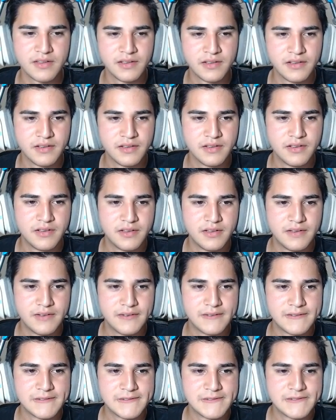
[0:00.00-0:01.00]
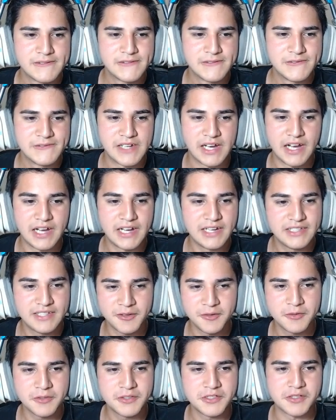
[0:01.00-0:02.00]
You told me to use a meta deck. I
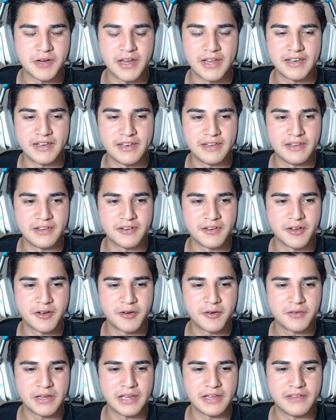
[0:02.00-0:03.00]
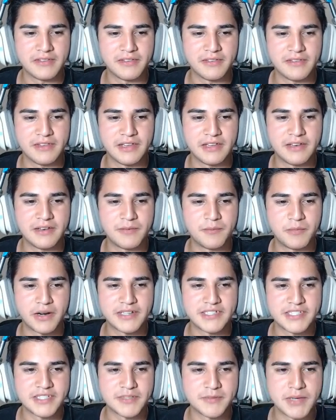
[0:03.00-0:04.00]
told you, and you know, it, it
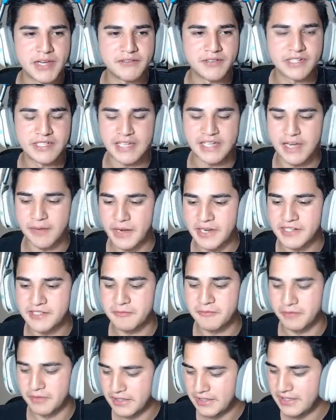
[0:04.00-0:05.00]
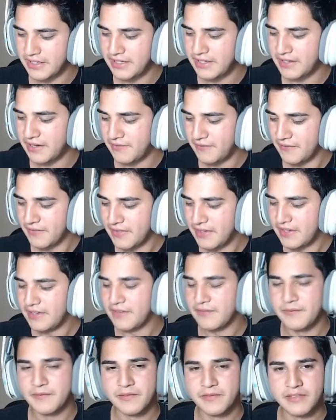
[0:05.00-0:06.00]
impresses me every time. I really
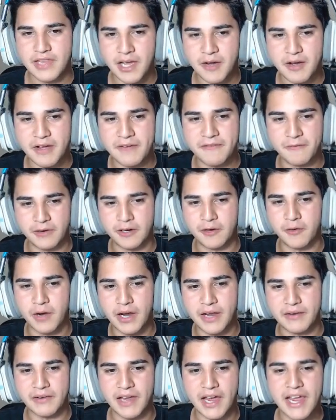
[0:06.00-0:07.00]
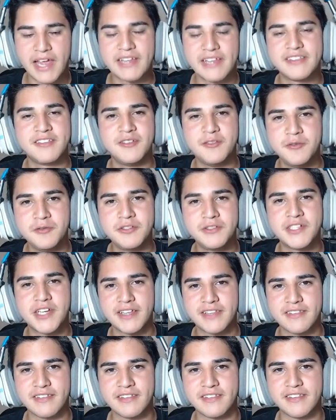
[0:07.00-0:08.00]
now I regret. I had two
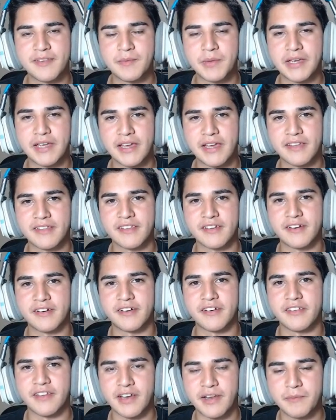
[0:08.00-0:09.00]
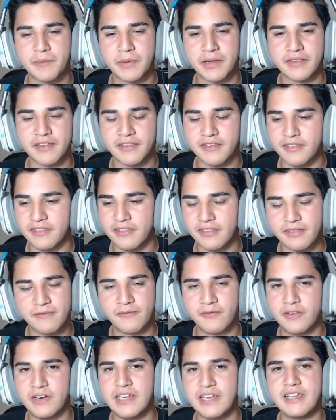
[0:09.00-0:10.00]
chances to pick SRs, and I picked a
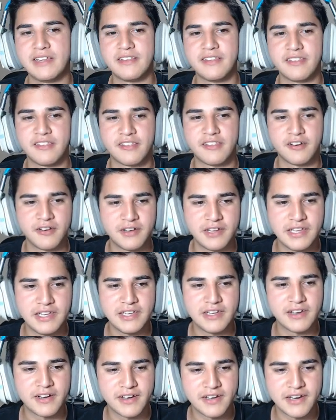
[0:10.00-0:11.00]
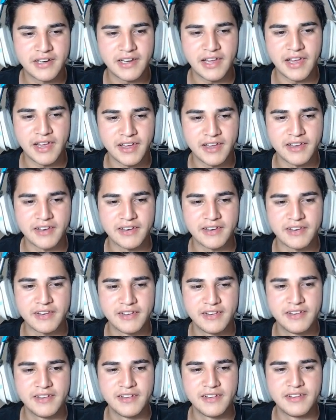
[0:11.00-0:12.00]
freaking third econ and
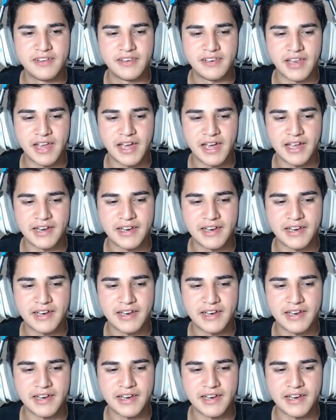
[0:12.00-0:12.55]
not